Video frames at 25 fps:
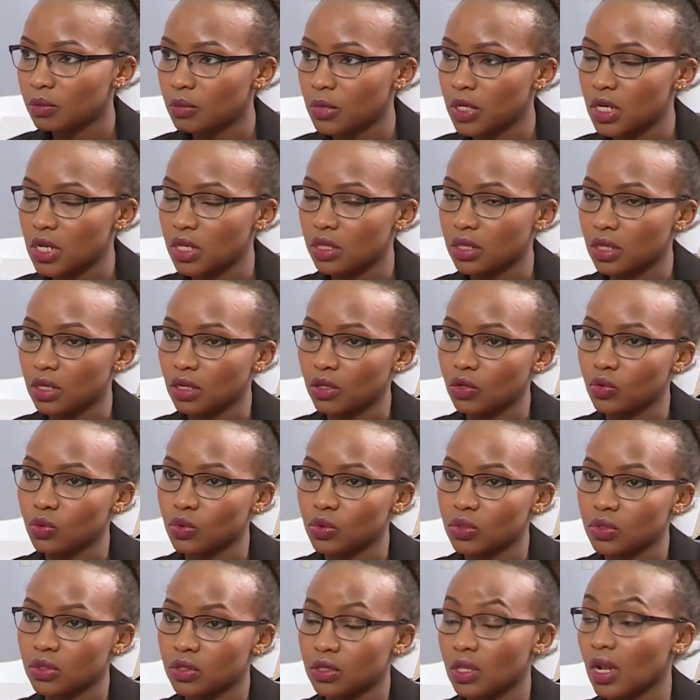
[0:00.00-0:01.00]
meaning they
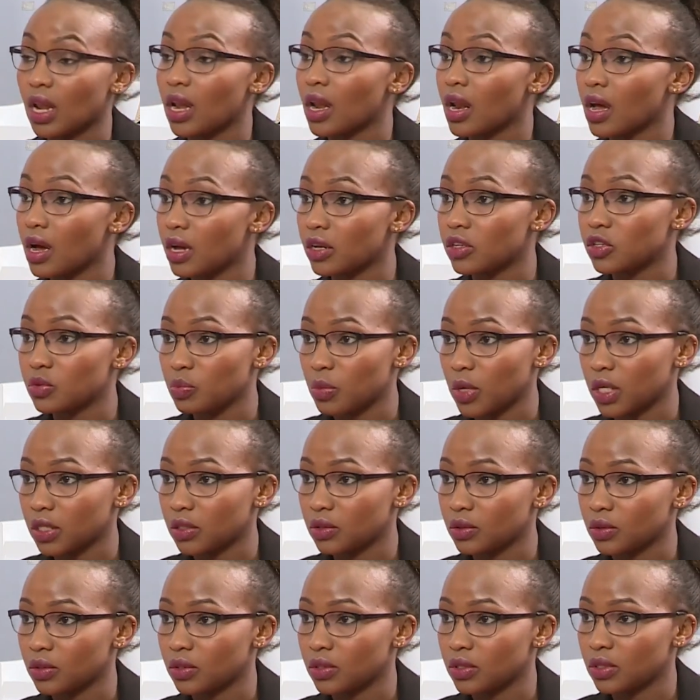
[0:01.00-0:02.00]
use the large
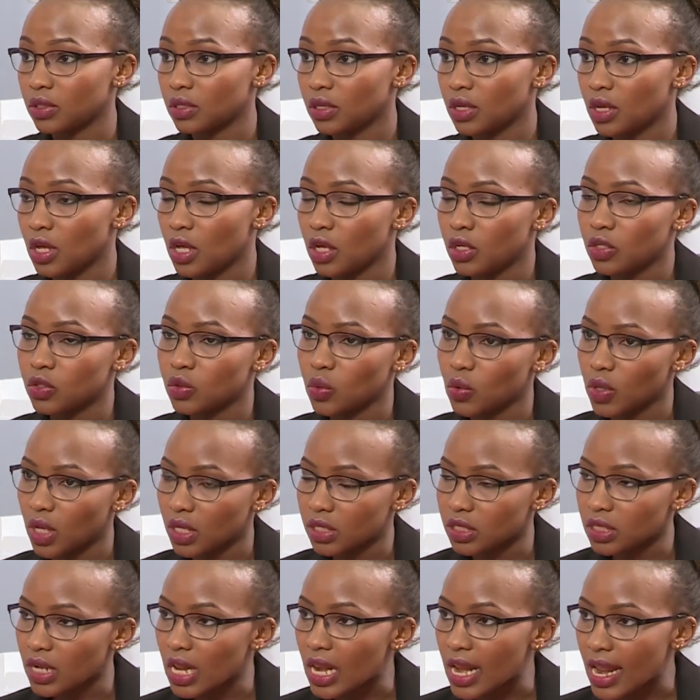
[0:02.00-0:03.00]
muscles. So
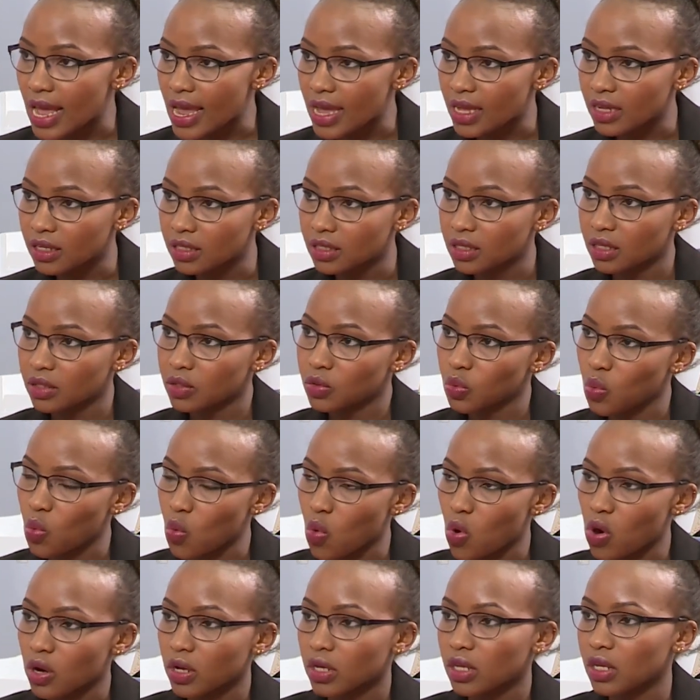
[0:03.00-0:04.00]
that's legs, that's
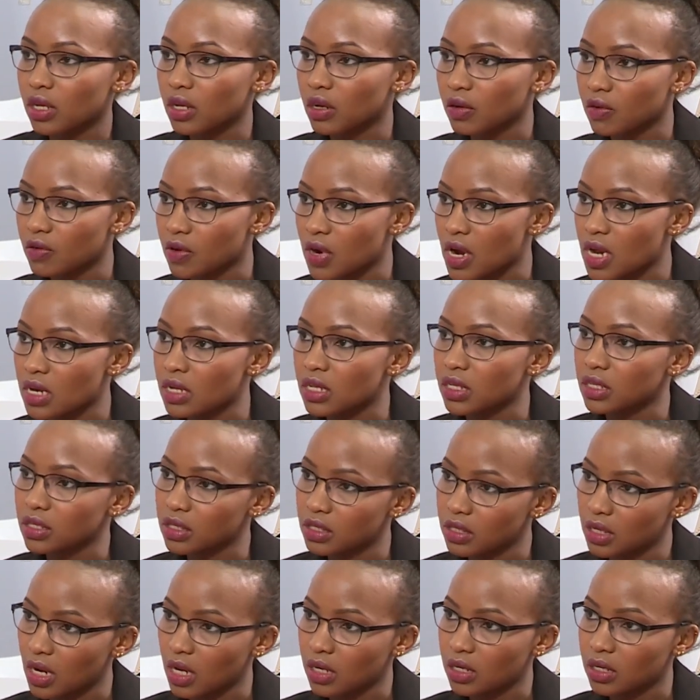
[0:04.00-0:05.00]
walking, running,
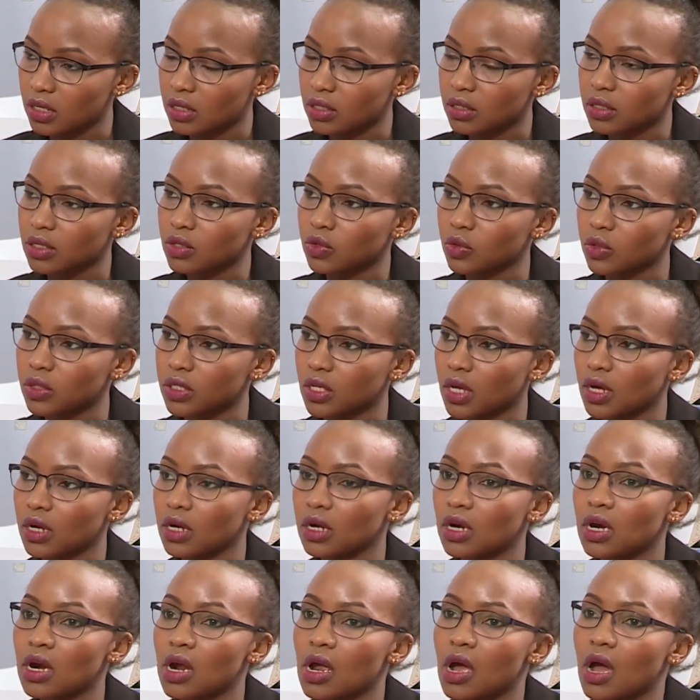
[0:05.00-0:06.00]
standing. Those are
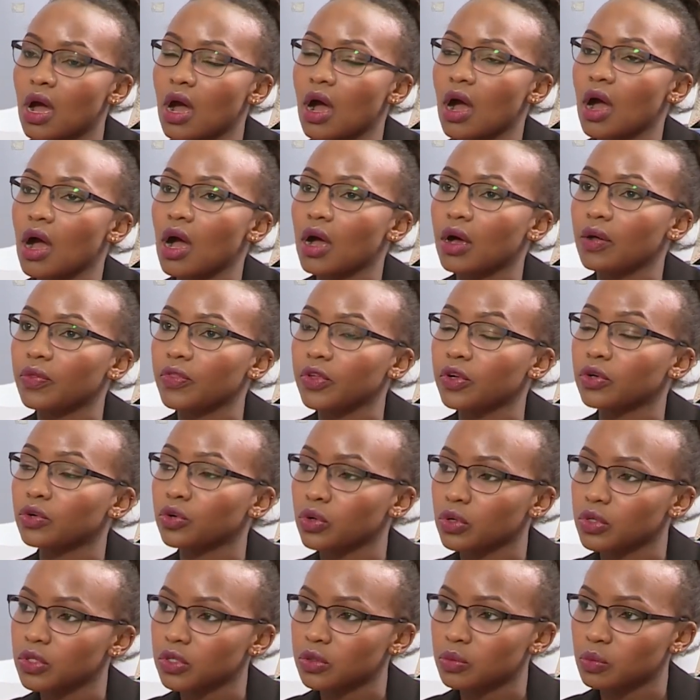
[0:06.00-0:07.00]
uh, the
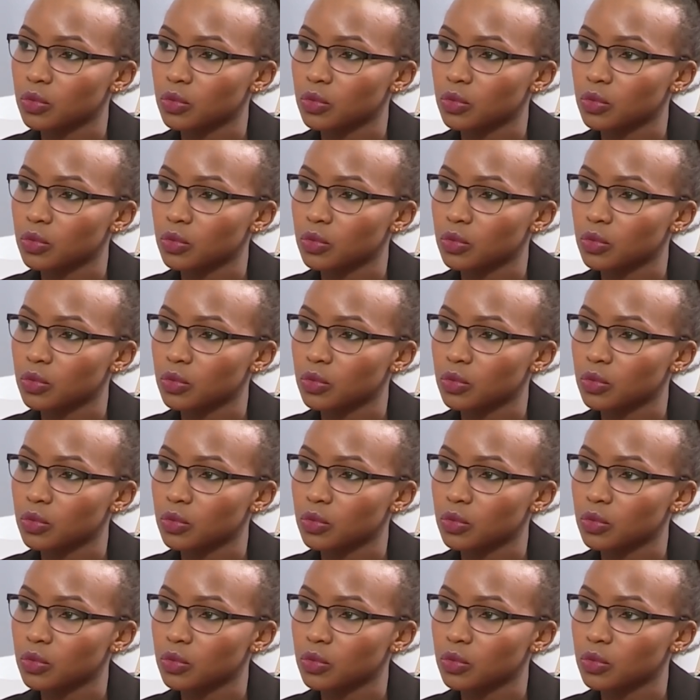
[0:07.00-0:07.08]
gross